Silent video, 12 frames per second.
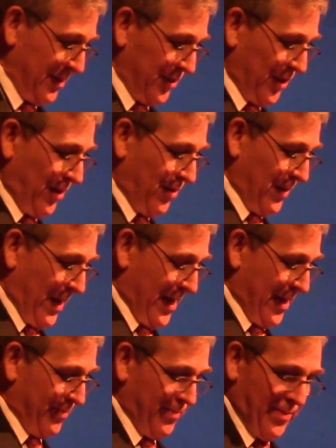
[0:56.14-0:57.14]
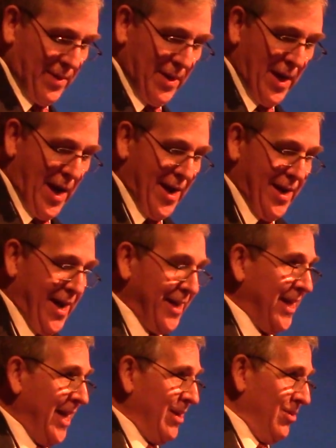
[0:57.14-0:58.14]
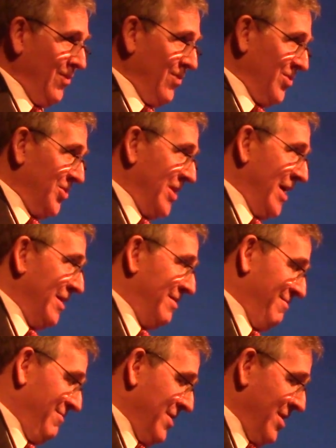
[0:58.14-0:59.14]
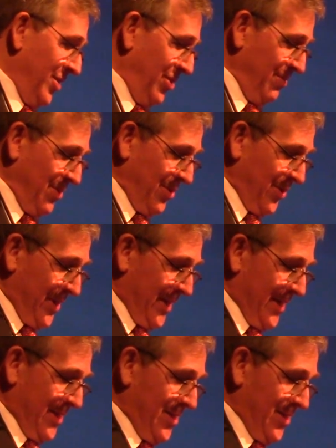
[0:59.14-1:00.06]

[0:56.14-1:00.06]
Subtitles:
So I can't overstate the humility